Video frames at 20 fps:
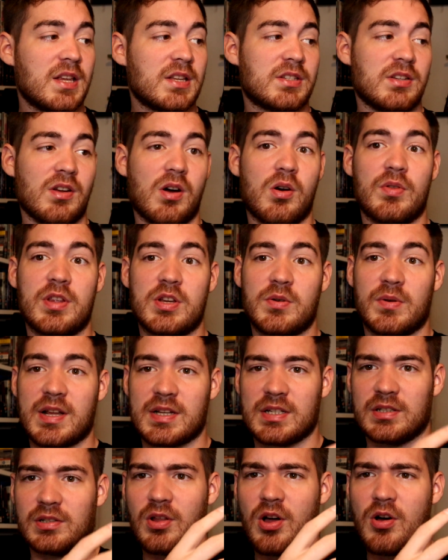So this one
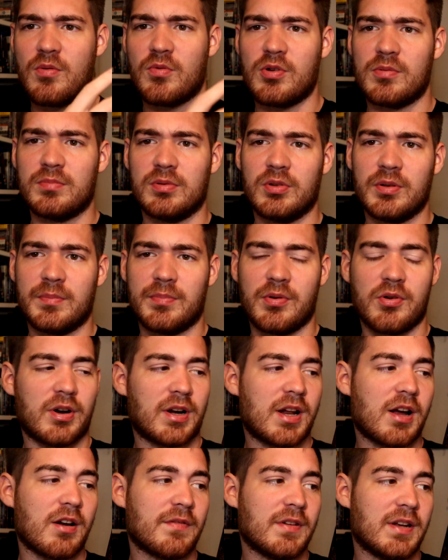has a lot more blood
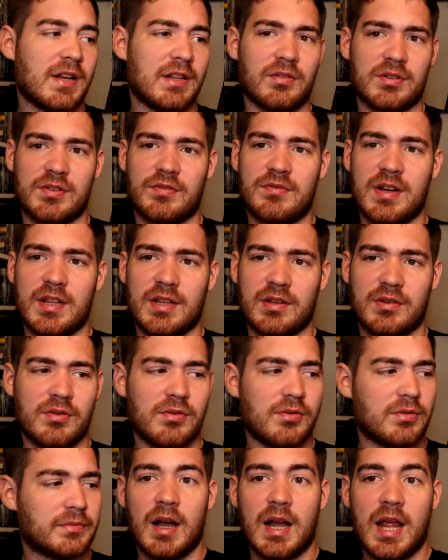pouring out of it and it looks really
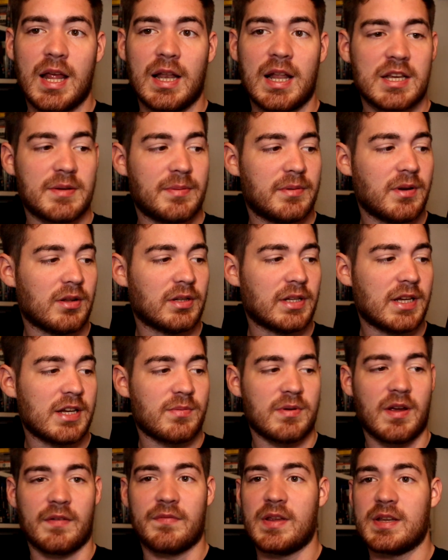cool. And then last but not
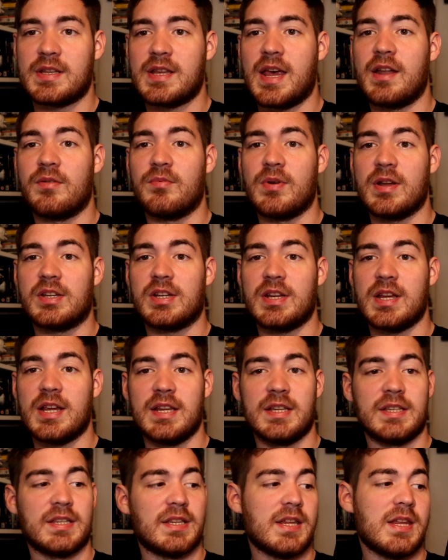least we have this head, which
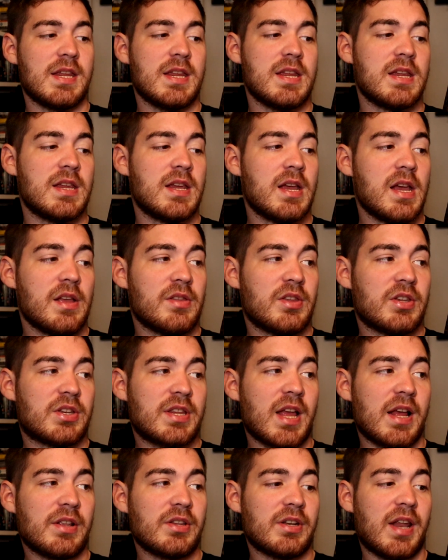is the
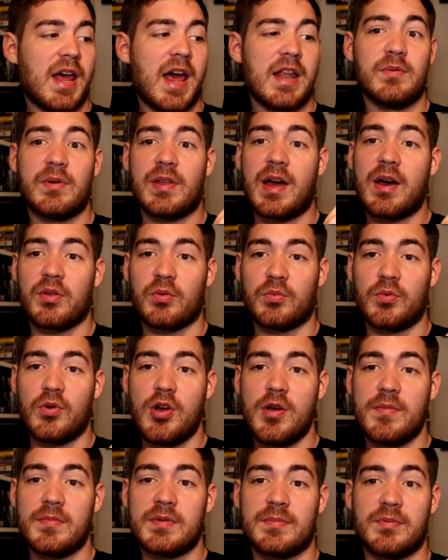standard head without the
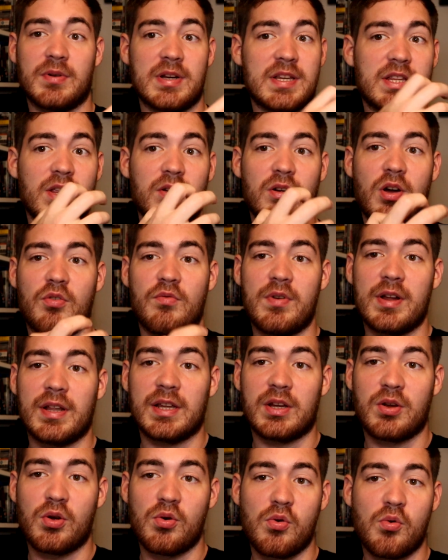worms, but it's still got a
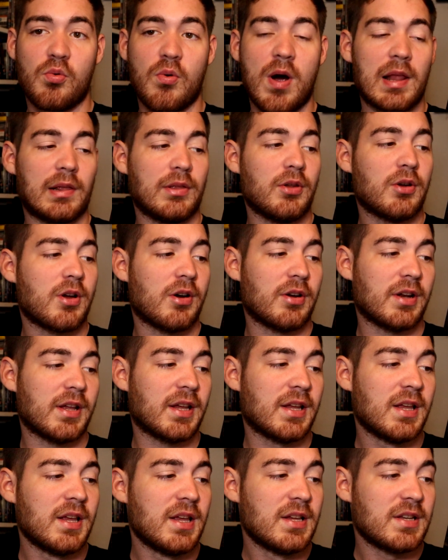really cool wet look on
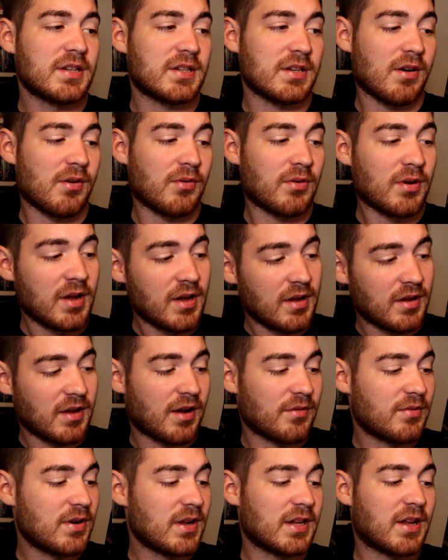it. So
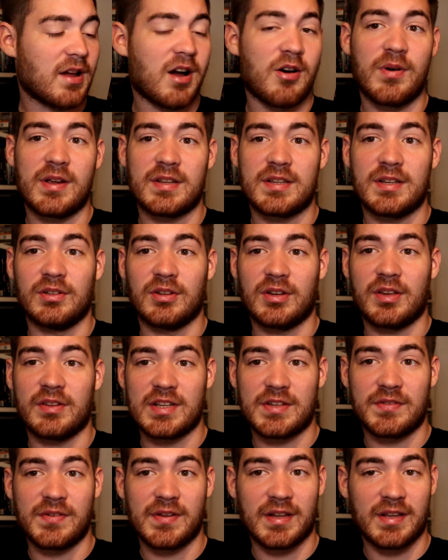I really can't wait to look at
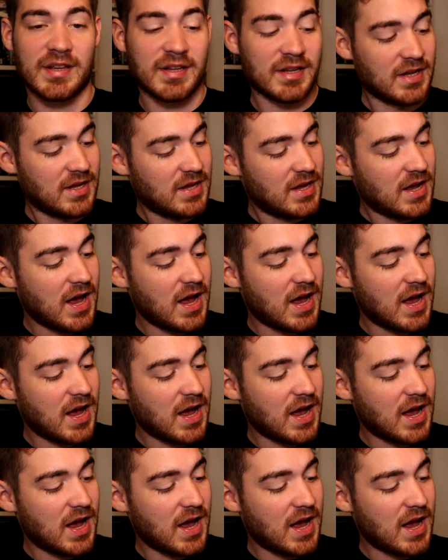this figure.